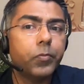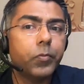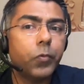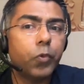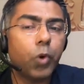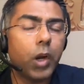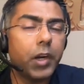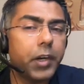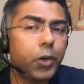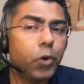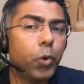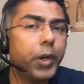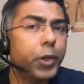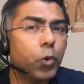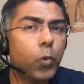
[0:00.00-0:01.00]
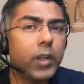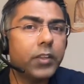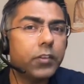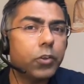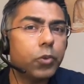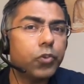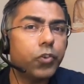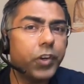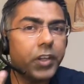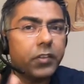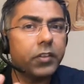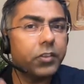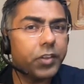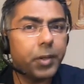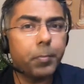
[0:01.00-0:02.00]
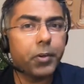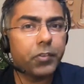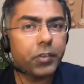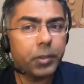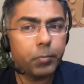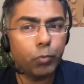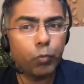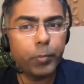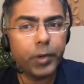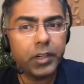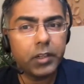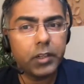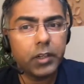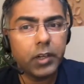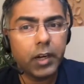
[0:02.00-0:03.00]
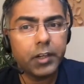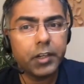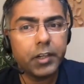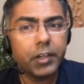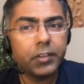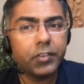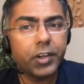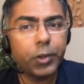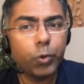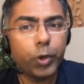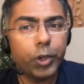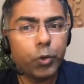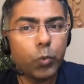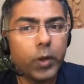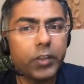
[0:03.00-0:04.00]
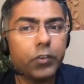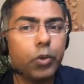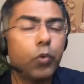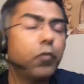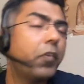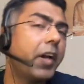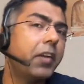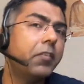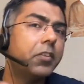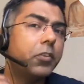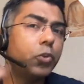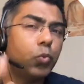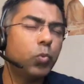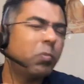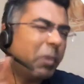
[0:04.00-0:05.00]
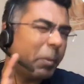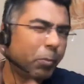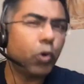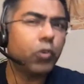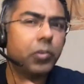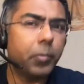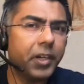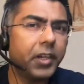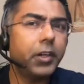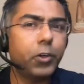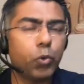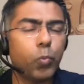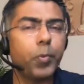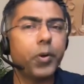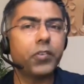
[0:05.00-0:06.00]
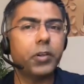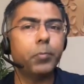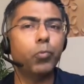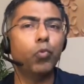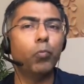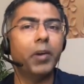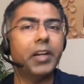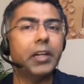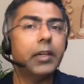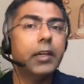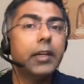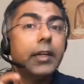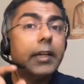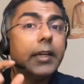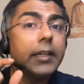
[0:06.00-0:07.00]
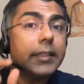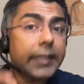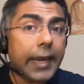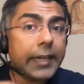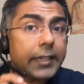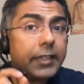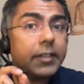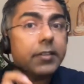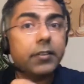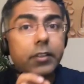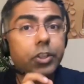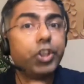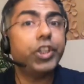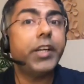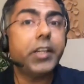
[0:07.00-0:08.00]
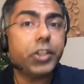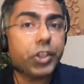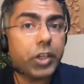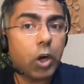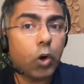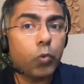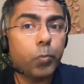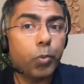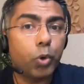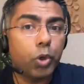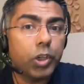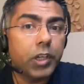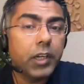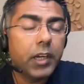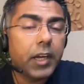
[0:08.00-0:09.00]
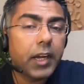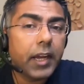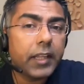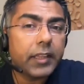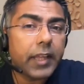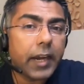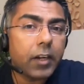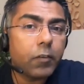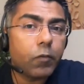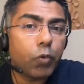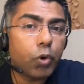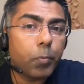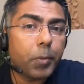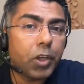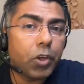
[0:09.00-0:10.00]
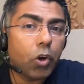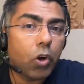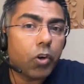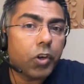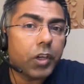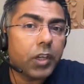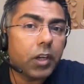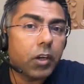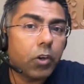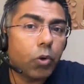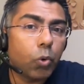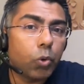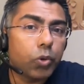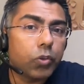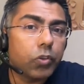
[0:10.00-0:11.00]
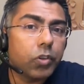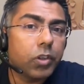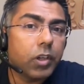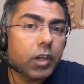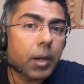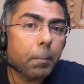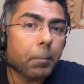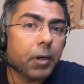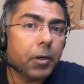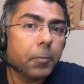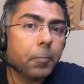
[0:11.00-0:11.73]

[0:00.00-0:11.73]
So 100 going to 103 is a 3% movement. 103 going to 105 is approximately a 2% movement. That is the change in output, and that would be your real growth number.